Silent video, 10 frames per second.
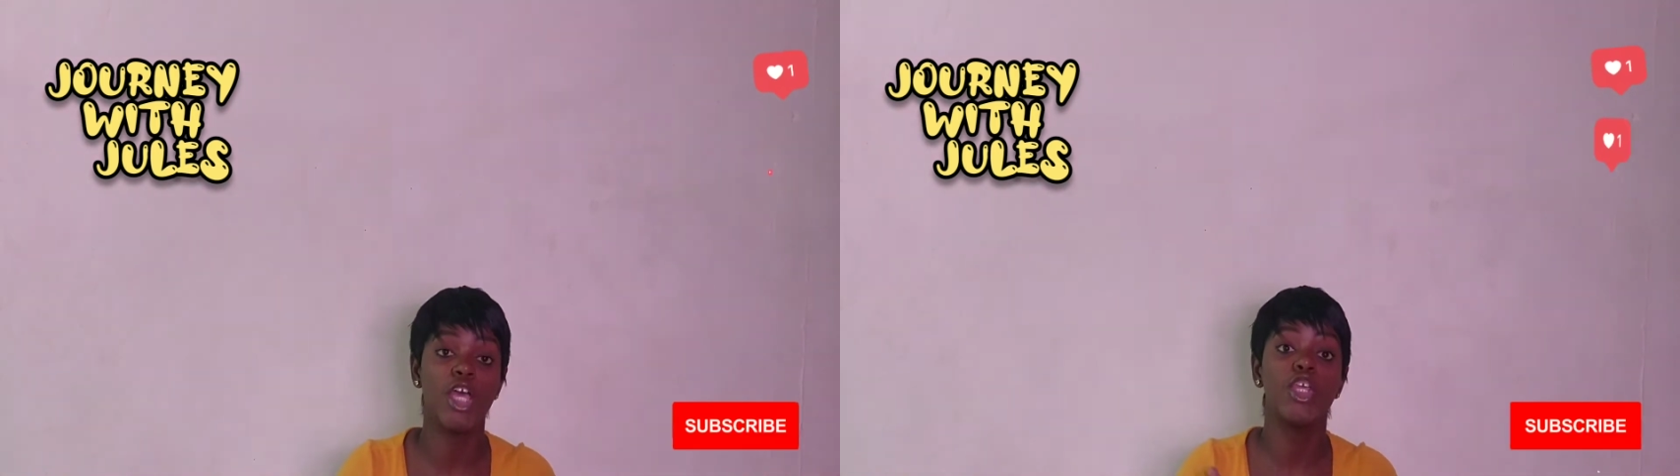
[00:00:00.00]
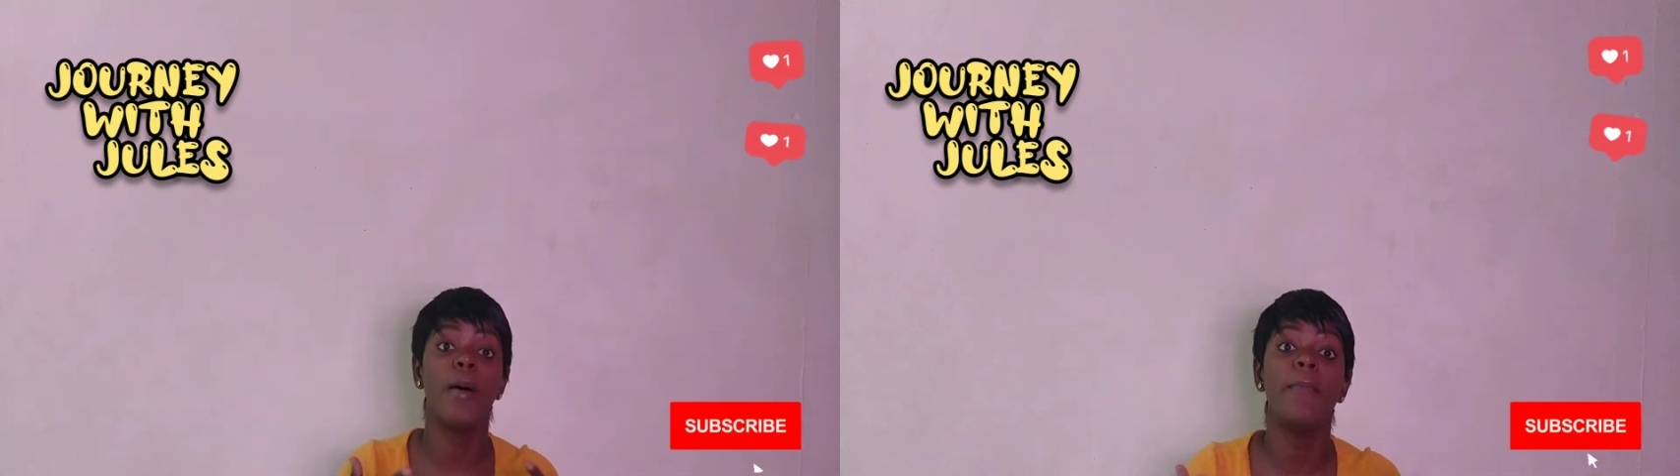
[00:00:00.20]

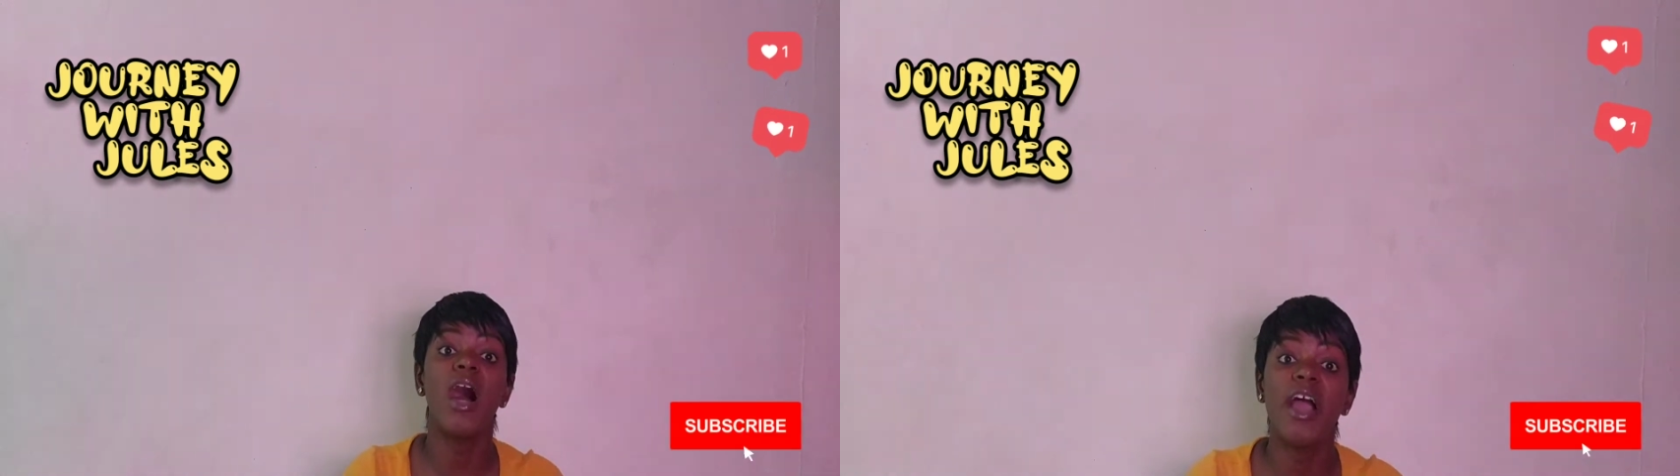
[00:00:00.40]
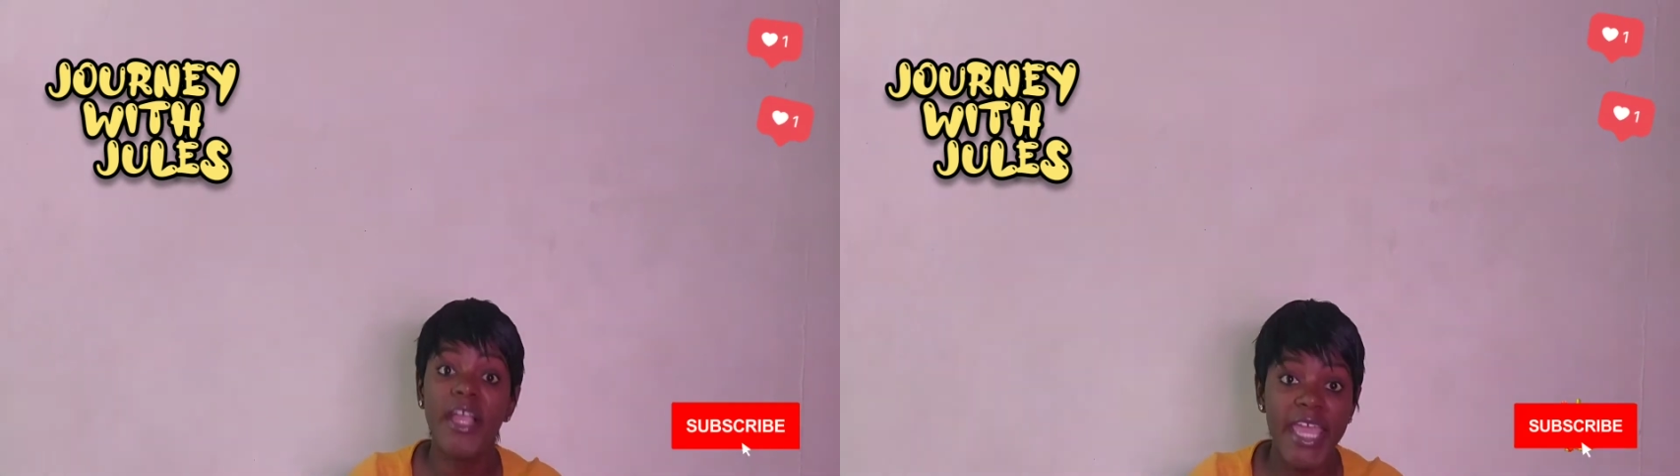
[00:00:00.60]
your
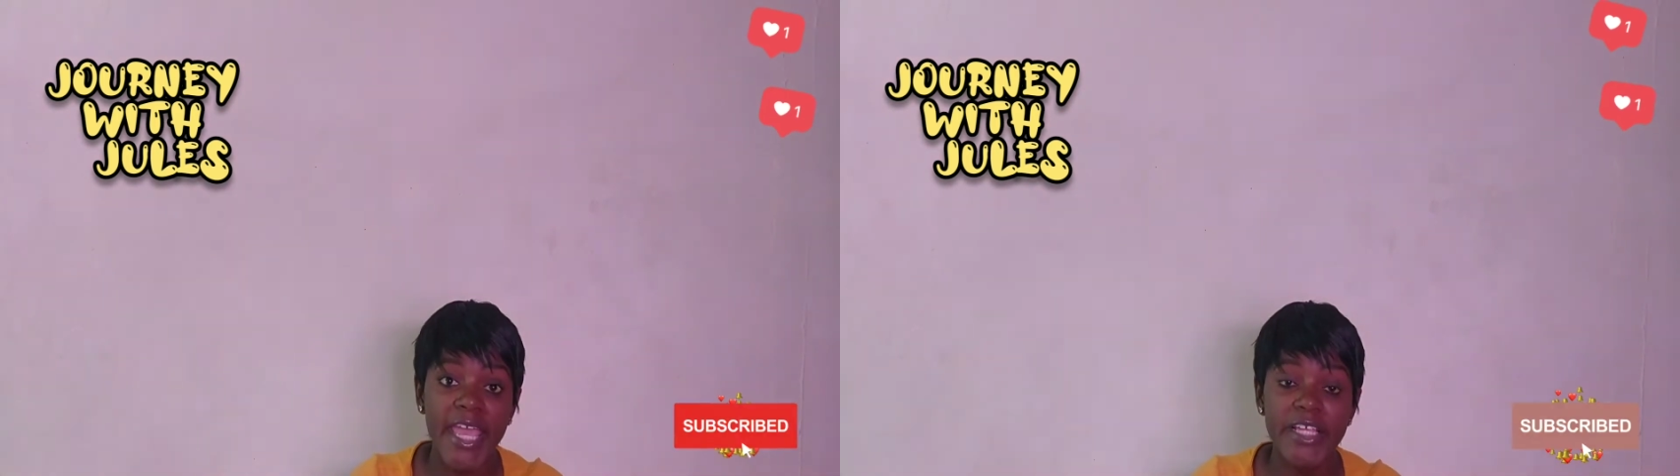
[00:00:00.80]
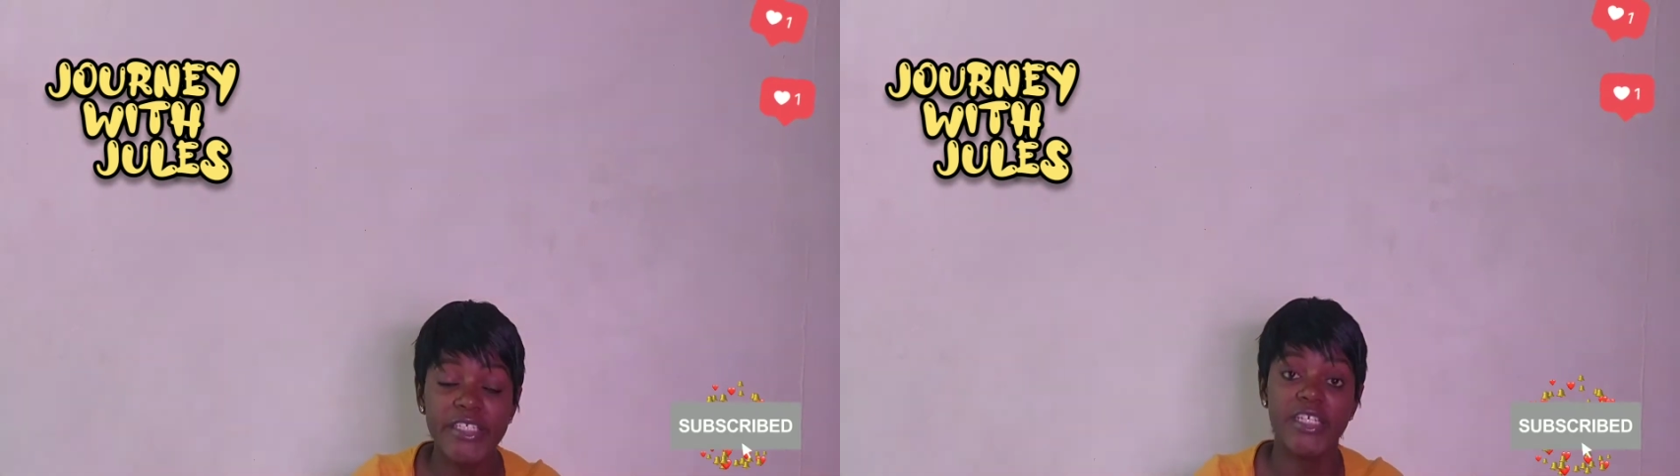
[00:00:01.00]

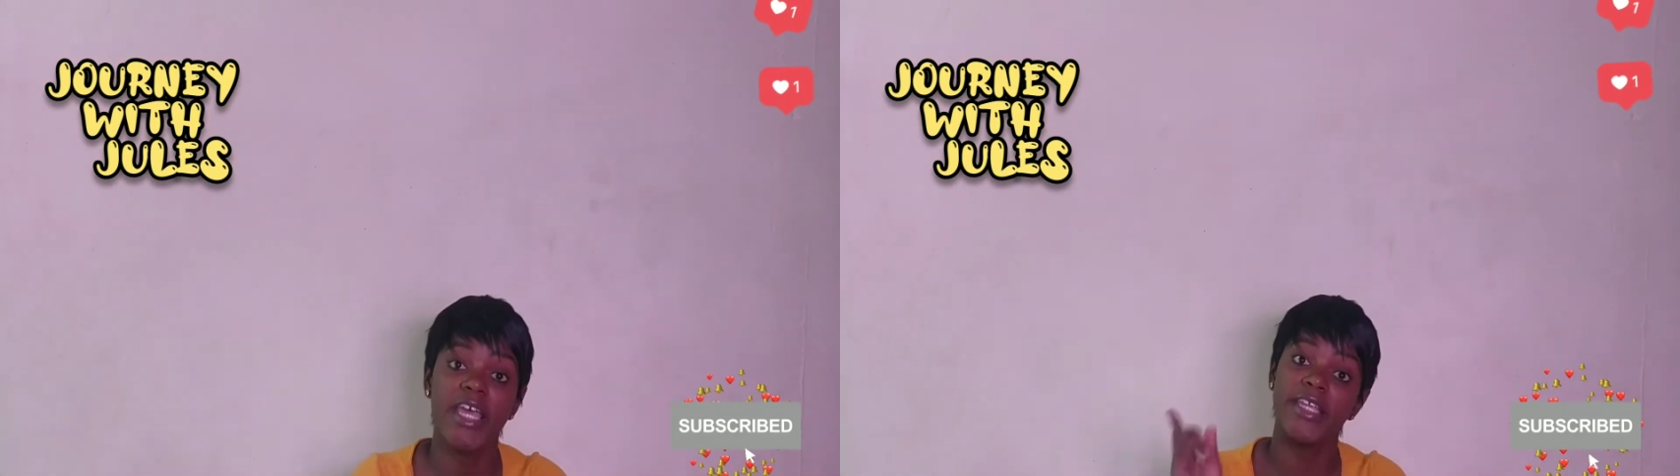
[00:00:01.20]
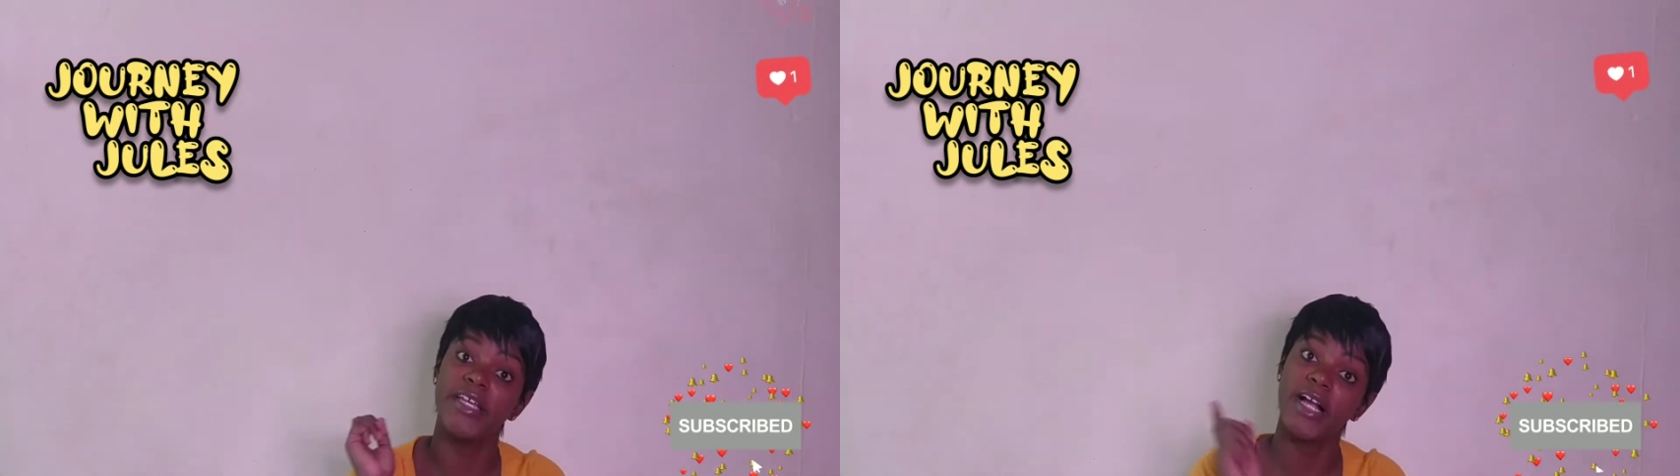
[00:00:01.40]
mortgage, the